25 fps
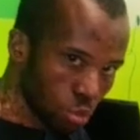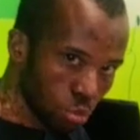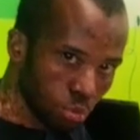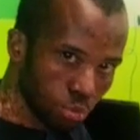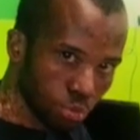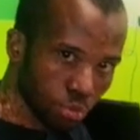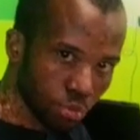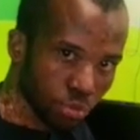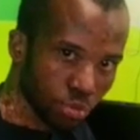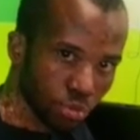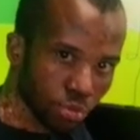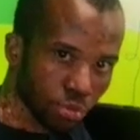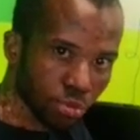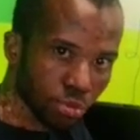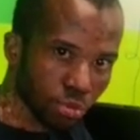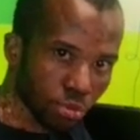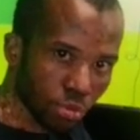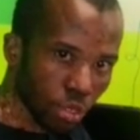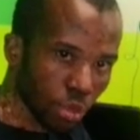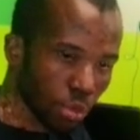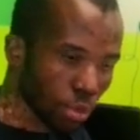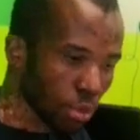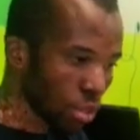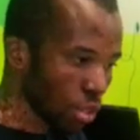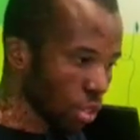
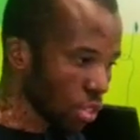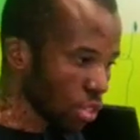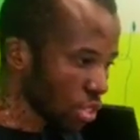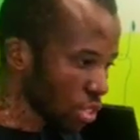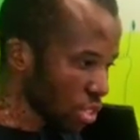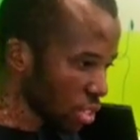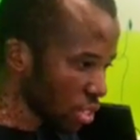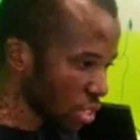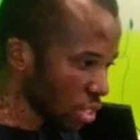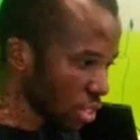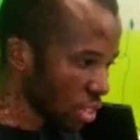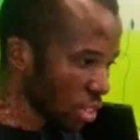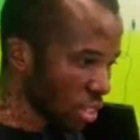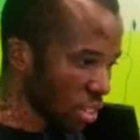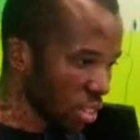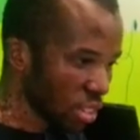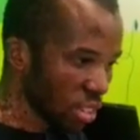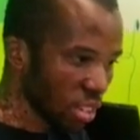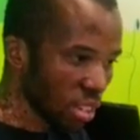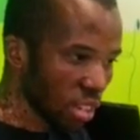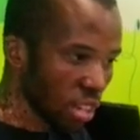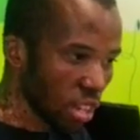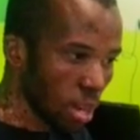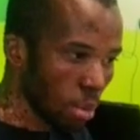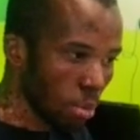because
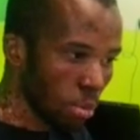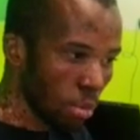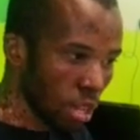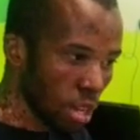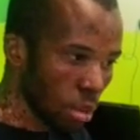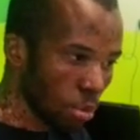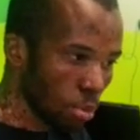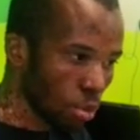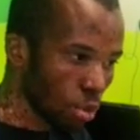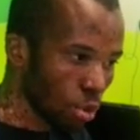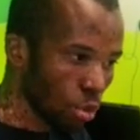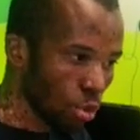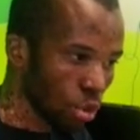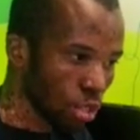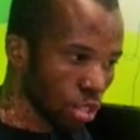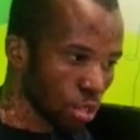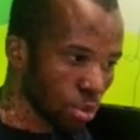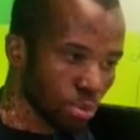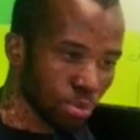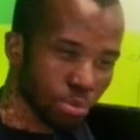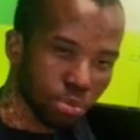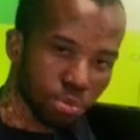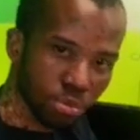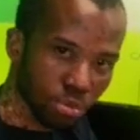MLab always